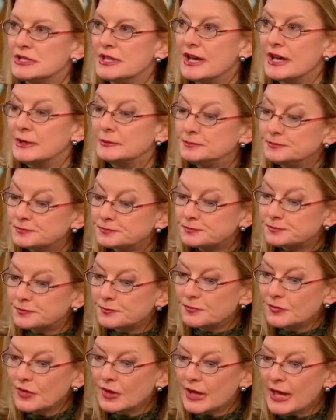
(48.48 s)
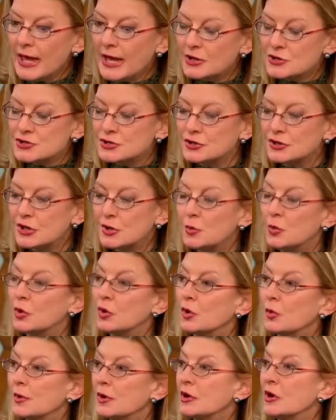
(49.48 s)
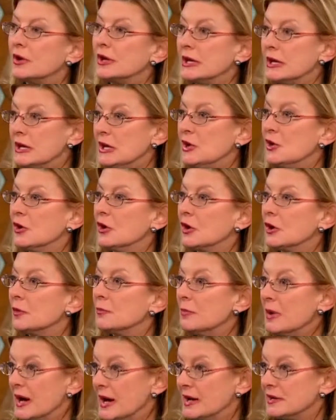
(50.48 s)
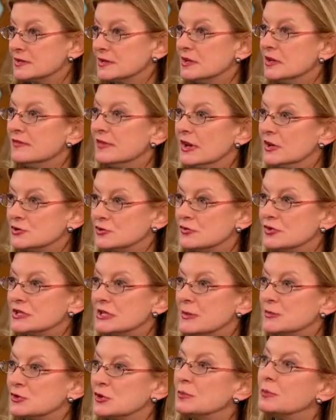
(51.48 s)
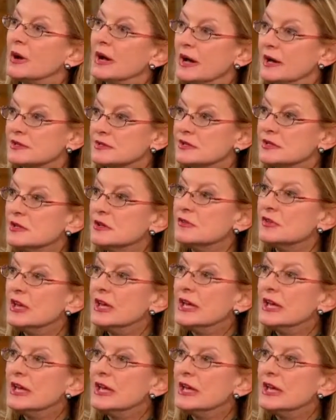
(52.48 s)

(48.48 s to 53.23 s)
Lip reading: that actually were what we call ER positive, estrogen receptor positive,